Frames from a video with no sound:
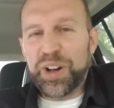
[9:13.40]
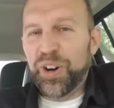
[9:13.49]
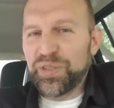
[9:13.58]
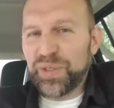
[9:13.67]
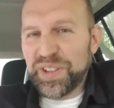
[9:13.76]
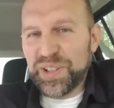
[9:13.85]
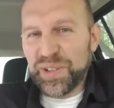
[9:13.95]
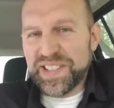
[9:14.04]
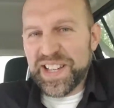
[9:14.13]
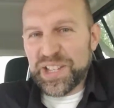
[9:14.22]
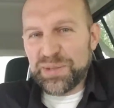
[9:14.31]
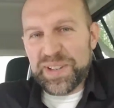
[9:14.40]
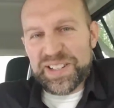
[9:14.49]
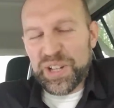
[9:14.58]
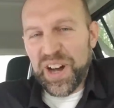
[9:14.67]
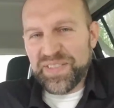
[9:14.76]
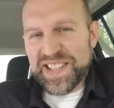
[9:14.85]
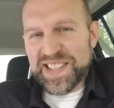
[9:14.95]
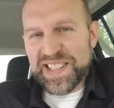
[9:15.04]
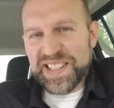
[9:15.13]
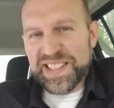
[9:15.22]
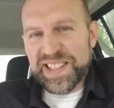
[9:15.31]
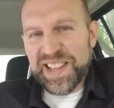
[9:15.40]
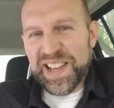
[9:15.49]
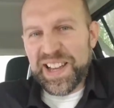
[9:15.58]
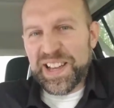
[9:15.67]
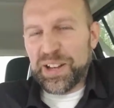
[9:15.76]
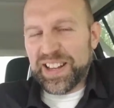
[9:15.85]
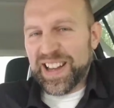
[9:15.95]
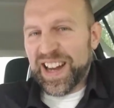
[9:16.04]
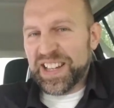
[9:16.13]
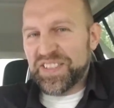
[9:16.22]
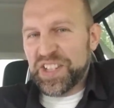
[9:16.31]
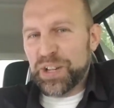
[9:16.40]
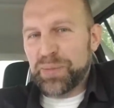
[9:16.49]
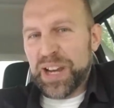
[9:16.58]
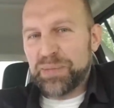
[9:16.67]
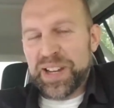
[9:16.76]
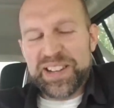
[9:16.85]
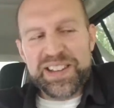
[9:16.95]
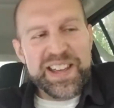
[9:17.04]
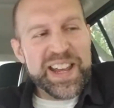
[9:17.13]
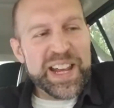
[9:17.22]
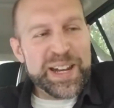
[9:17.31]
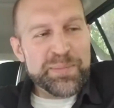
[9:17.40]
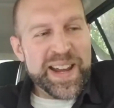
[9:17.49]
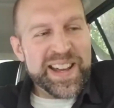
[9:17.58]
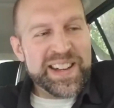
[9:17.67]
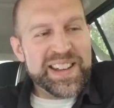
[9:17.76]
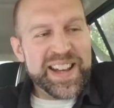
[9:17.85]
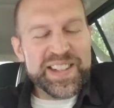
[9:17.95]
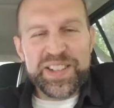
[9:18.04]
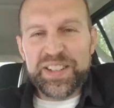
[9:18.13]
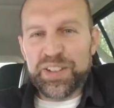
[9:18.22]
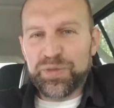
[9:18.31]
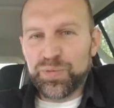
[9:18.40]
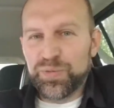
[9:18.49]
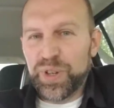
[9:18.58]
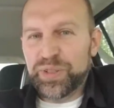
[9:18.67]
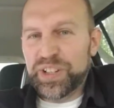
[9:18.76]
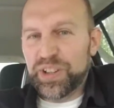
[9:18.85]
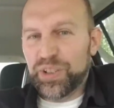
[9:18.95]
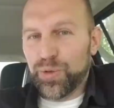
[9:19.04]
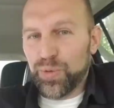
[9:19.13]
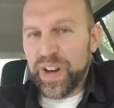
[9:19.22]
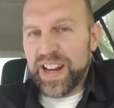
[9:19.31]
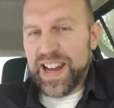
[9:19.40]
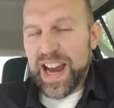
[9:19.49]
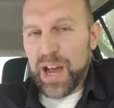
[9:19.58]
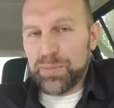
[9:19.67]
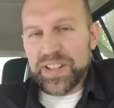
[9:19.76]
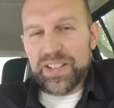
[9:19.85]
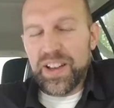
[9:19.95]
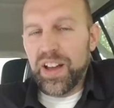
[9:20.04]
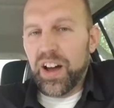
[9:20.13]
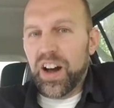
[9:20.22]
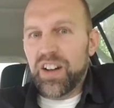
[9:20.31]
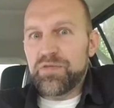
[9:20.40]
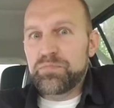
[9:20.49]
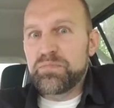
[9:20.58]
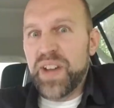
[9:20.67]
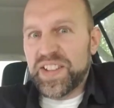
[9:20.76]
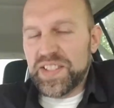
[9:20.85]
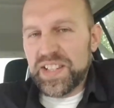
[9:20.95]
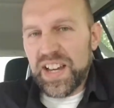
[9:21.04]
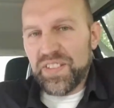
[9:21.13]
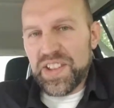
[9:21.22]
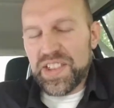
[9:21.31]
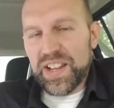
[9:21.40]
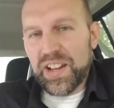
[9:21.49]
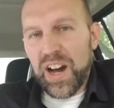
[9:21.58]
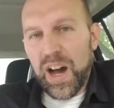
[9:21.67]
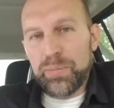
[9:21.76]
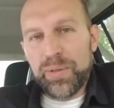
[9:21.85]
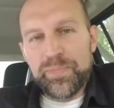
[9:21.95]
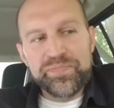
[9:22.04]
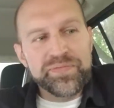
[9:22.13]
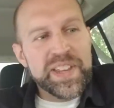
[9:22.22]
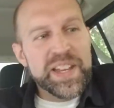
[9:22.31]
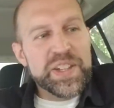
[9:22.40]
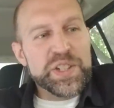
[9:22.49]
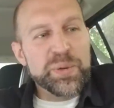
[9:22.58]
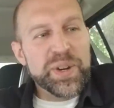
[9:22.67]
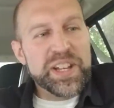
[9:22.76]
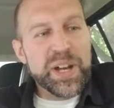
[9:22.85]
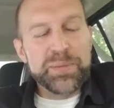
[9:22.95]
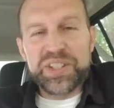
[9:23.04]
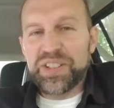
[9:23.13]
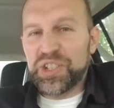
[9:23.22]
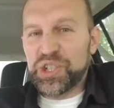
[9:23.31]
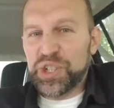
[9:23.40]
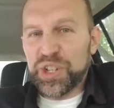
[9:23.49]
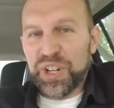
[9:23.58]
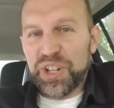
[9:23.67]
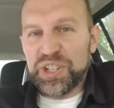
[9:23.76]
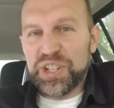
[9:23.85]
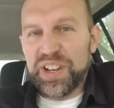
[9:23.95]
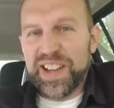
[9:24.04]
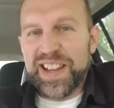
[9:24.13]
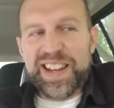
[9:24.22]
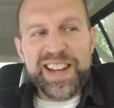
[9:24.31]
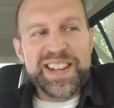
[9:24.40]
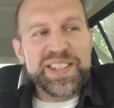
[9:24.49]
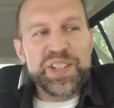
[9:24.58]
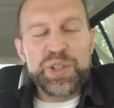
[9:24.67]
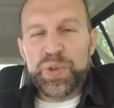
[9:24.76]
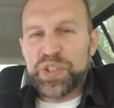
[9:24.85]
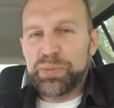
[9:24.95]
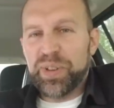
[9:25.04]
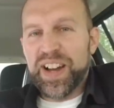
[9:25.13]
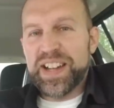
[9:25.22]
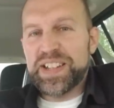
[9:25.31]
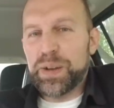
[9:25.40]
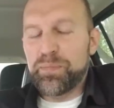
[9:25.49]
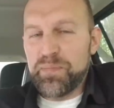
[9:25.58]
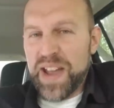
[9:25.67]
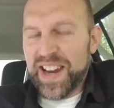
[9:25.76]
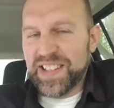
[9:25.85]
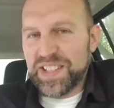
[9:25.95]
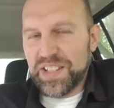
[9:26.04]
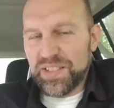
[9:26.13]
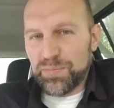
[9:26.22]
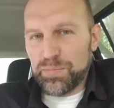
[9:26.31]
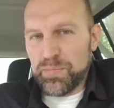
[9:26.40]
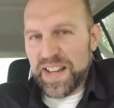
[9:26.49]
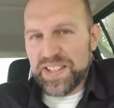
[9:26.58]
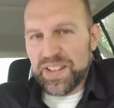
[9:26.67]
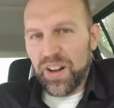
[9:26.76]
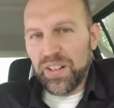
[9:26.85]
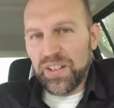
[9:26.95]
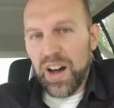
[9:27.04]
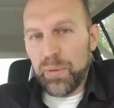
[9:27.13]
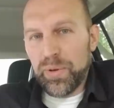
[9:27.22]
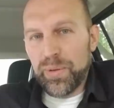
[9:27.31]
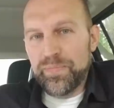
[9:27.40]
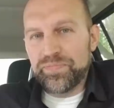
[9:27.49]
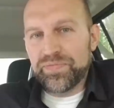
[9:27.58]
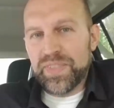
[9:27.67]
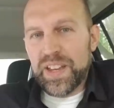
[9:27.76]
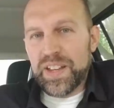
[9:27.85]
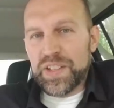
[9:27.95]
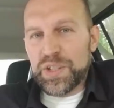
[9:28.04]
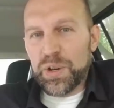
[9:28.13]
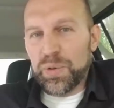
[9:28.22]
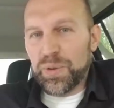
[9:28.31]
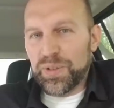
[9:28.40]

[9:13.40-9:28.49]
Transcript: all throughout the Old Testament, you often see God gives a commandment, and man has a, a really great habit of messing everything up. So when it comes to the church, it is no surprise man is going to mess it all up. So